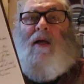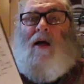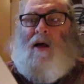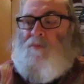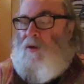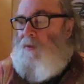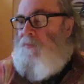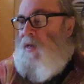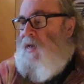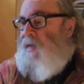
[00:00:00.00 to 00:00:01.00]
I'm on
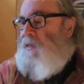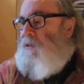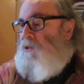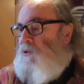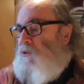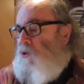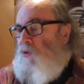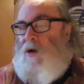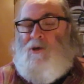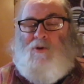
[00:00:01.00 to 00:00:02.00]
page
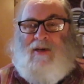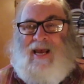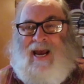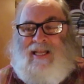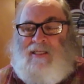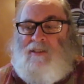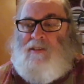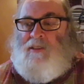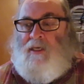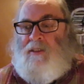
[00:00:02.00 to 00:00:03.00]

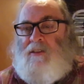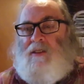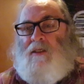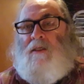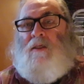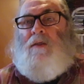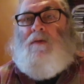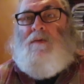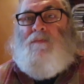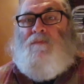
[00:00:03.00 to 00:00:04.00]
286
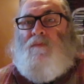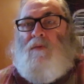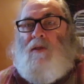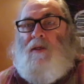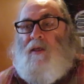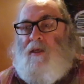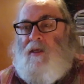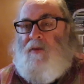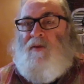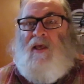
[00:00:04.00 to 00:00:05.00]

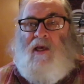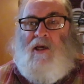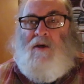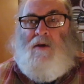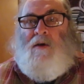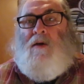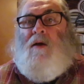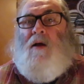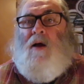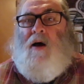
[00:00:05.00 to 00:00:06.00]
in the year
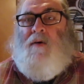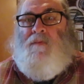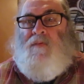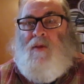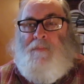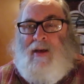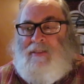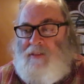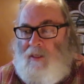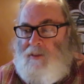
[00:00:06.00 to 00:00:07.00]
of the
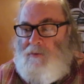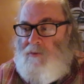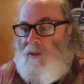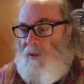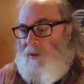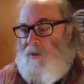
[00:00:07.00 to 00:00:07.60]
pestilence,